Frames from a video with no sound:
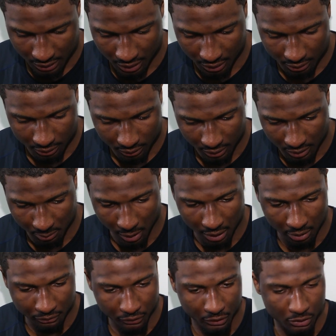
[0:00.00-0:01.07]
that it
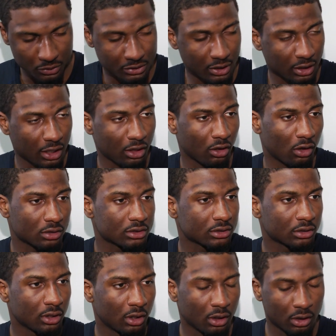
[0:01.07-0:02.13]
made up for the UCLA
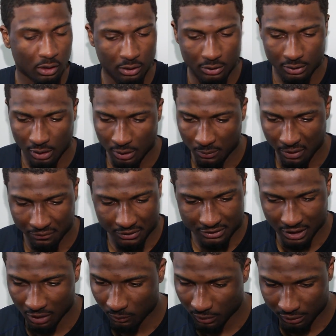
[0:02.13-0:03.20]
loss. We have to
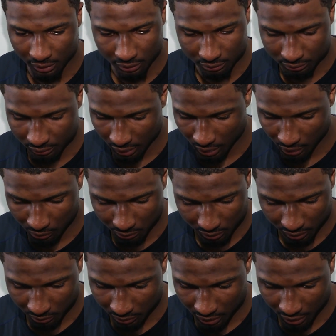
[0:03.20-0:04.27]
stay with it.
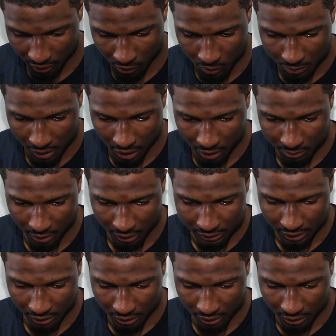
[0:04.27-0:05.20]
We get a home game next